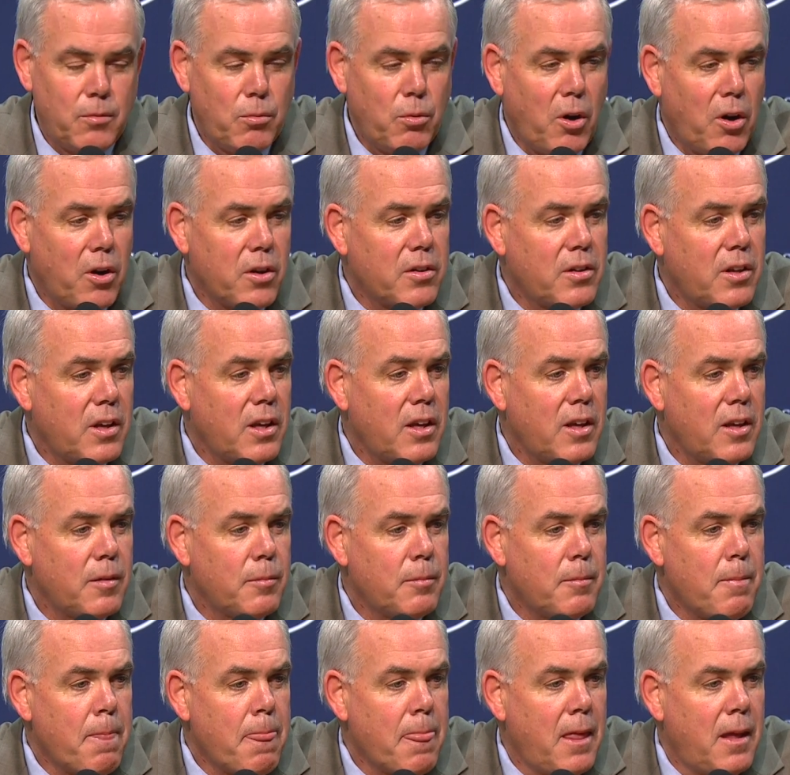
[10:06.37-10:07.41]
run a
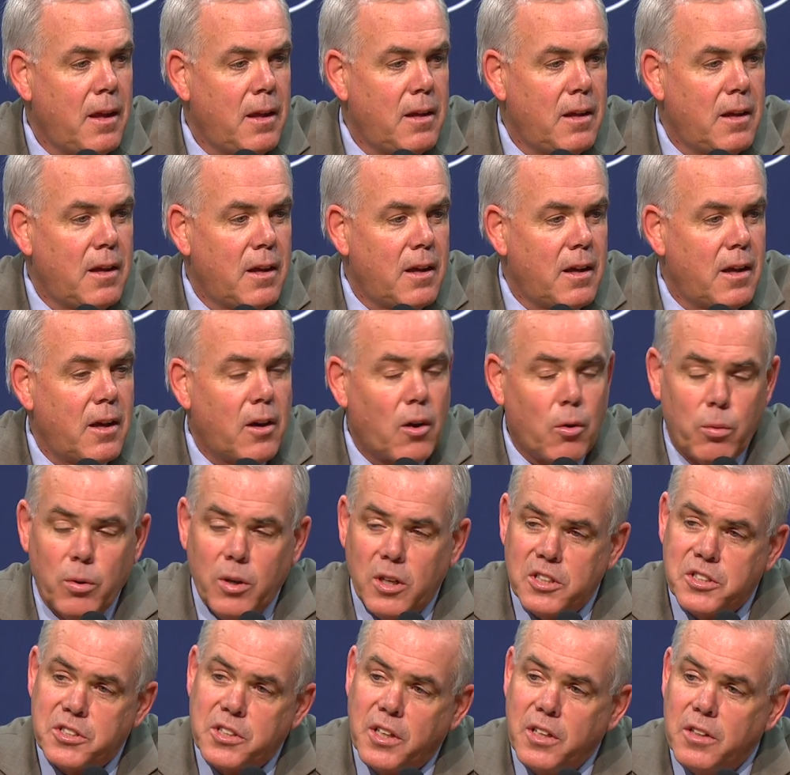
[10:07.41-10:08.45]
team and are
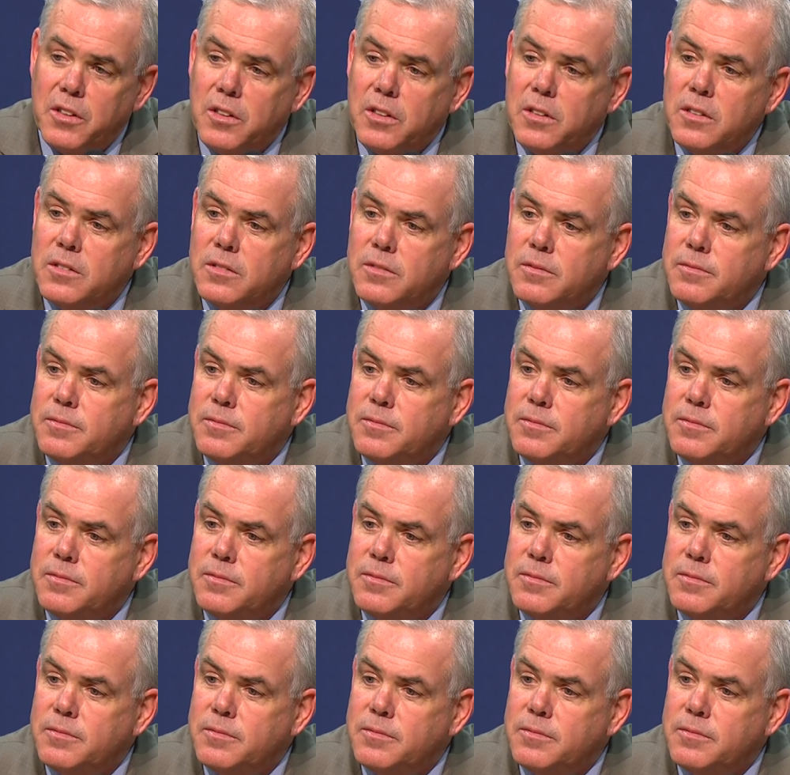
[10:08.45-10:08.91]
really skilled.